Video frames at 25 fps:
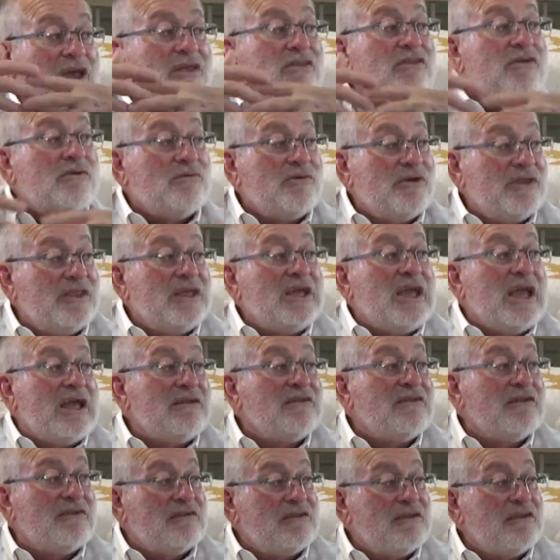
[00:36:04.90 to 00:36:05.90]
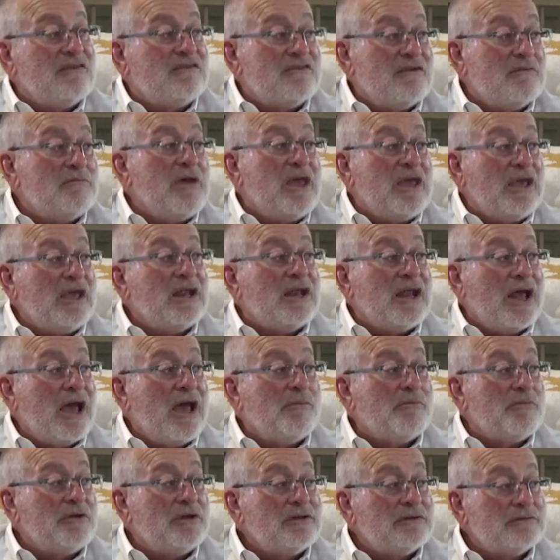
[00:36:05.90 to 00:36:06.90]
together with the entities to make
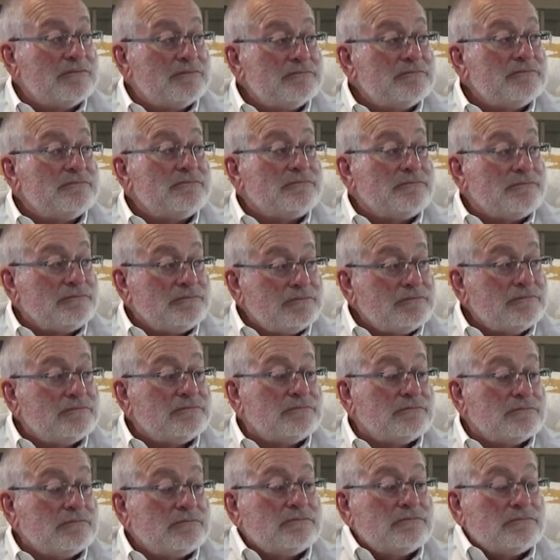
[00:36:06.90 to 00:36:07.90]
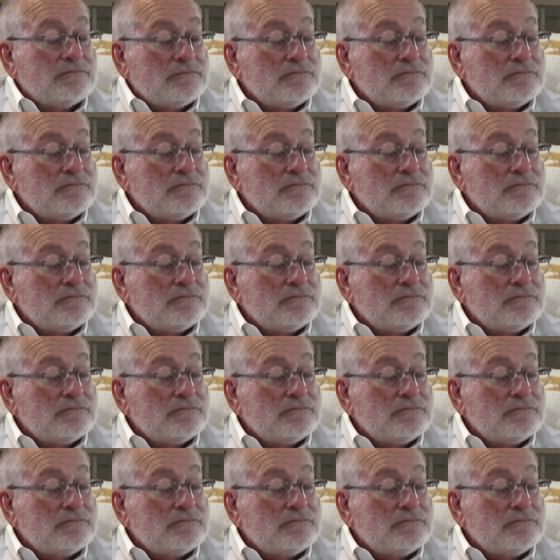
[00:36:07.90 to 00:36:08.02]
it happen. Correct. I agree.